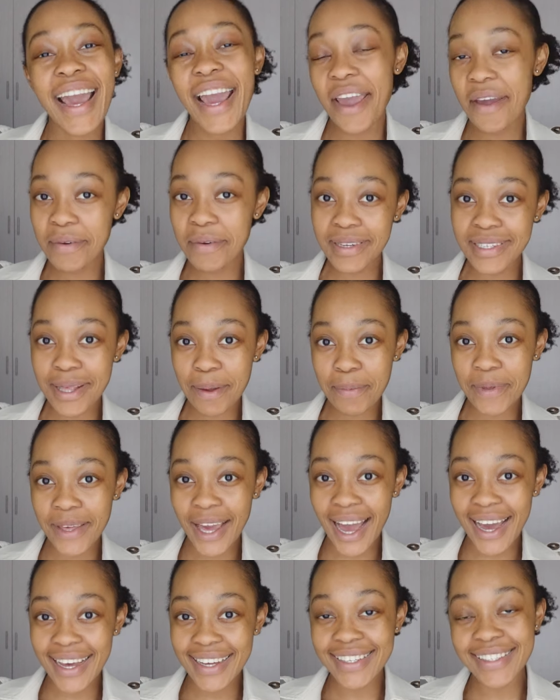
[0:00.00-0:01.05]
Hey, what is up, you
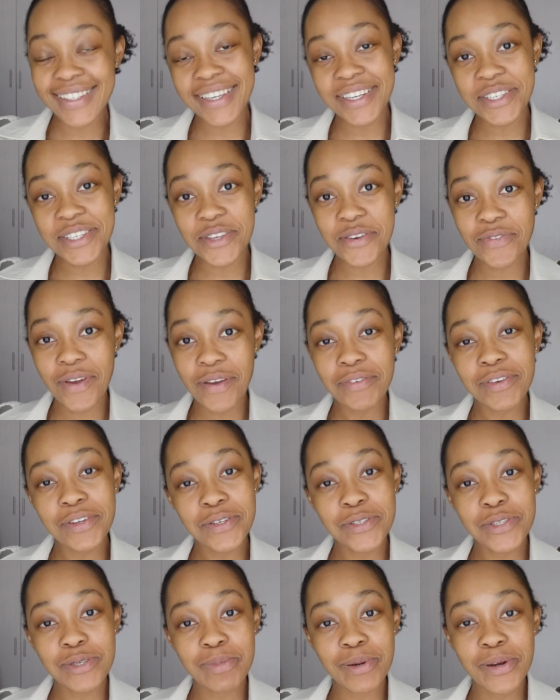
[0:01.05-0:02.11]
guys? It is your favorite
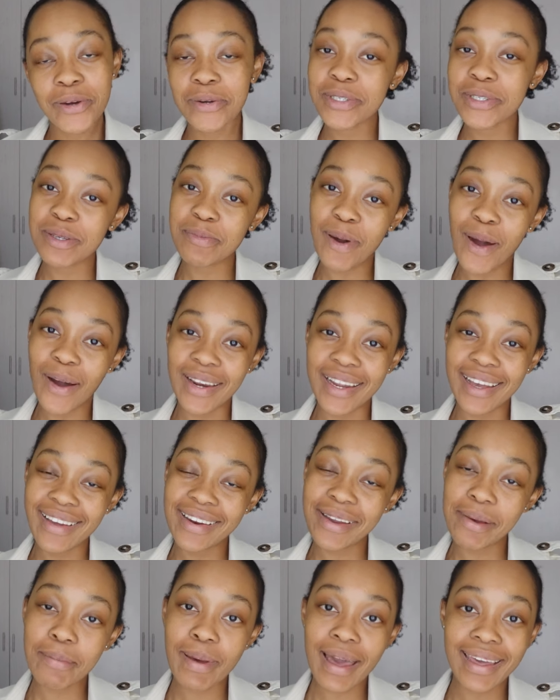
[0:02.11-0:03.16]
YouTuber, OG Parley,
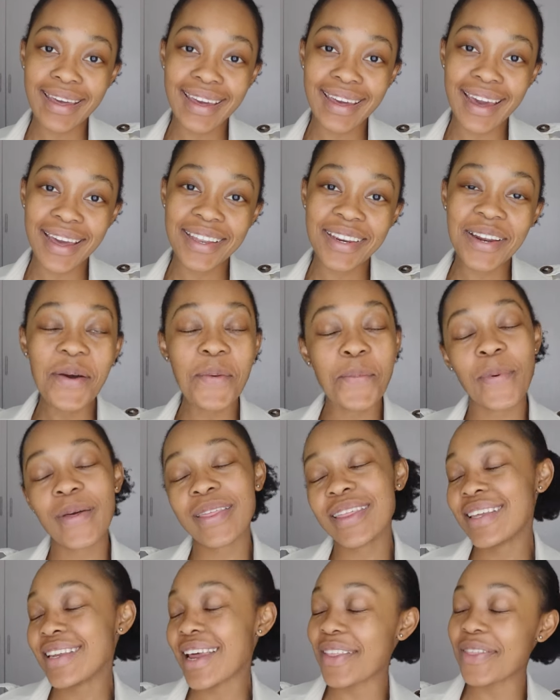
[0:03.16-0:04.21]
and I'm back again
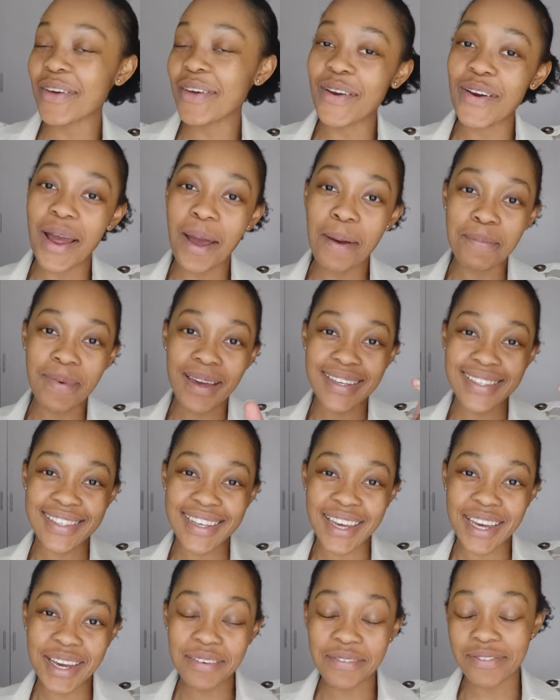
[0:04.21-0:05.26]
with another
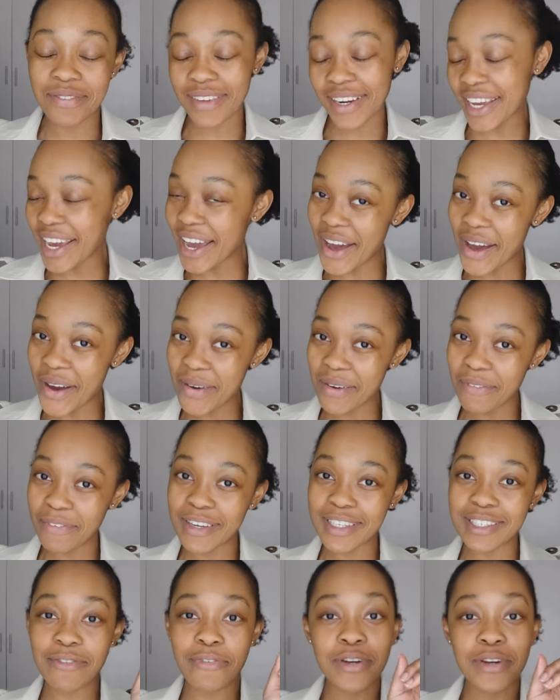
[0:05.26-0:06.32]
amazing video. If it
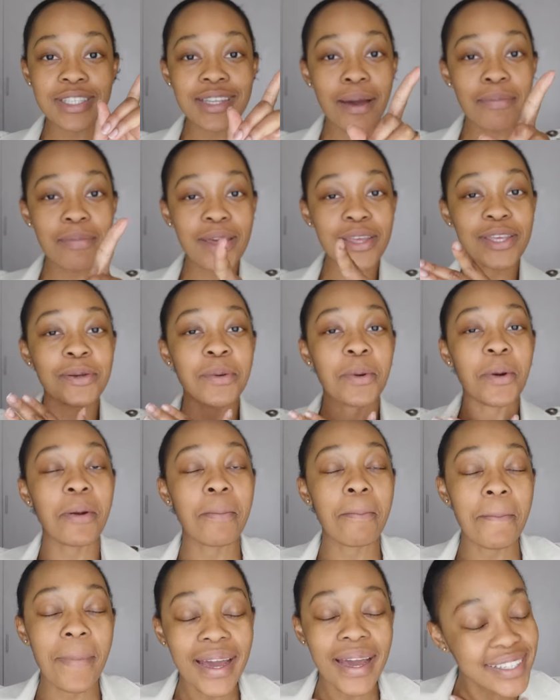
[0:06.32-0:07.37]
is the first time that you are
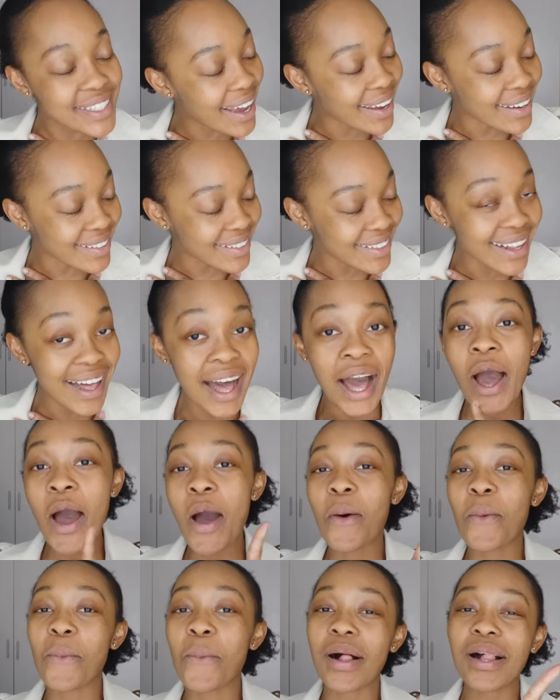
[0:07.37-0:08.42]
on my channel,
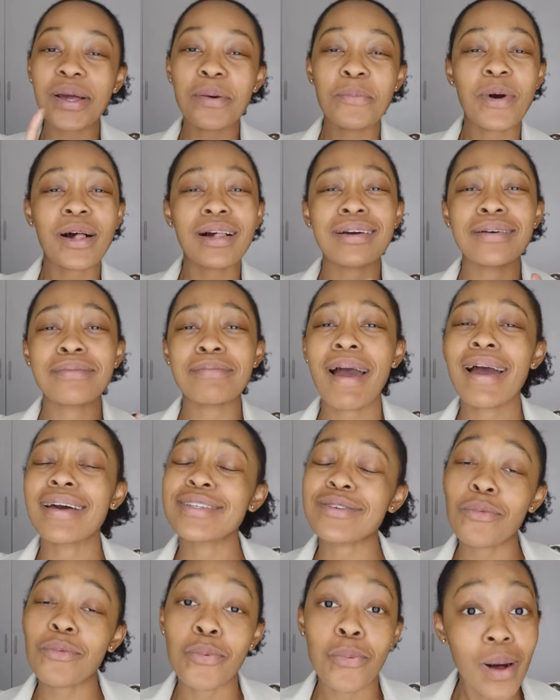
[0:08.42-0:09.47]
welcome, welcome,
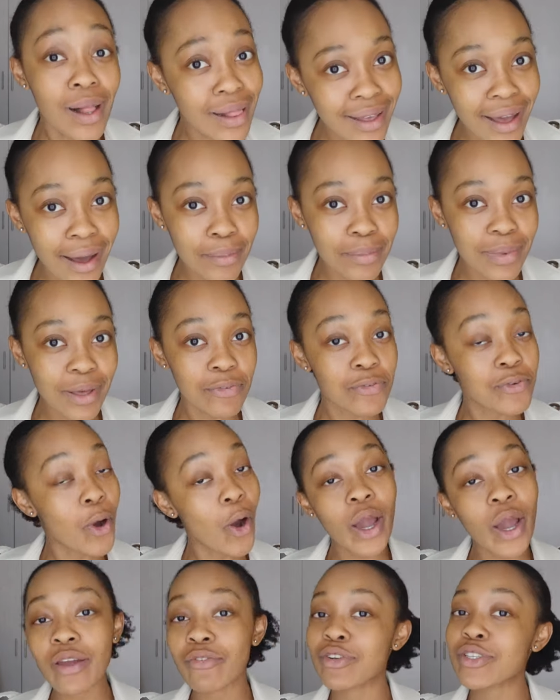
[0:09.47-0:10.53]
and welcome if you
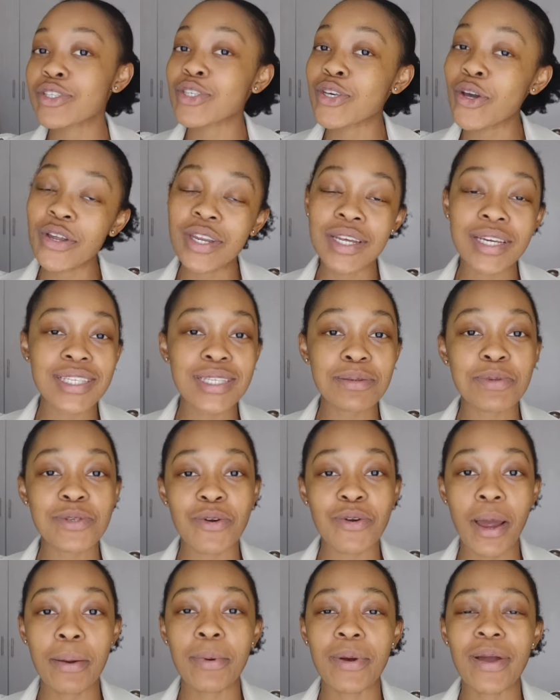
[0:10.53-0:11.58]
are a returning
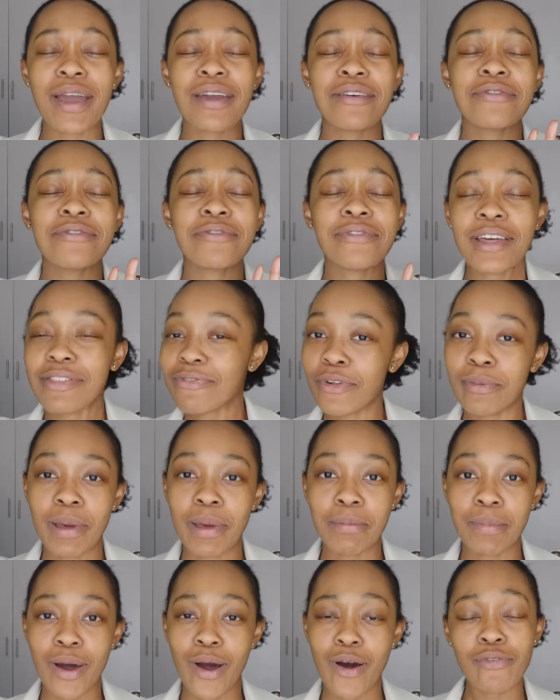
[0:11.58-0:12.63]
subscriber, a faithful
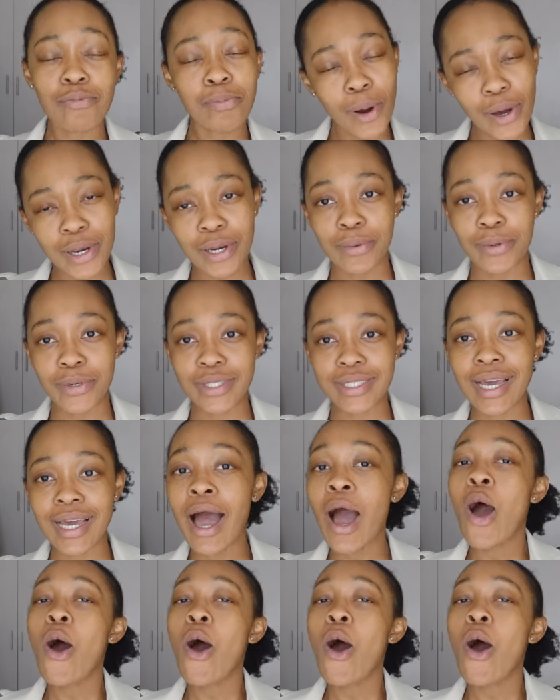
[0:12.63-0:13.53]
member of Parley World.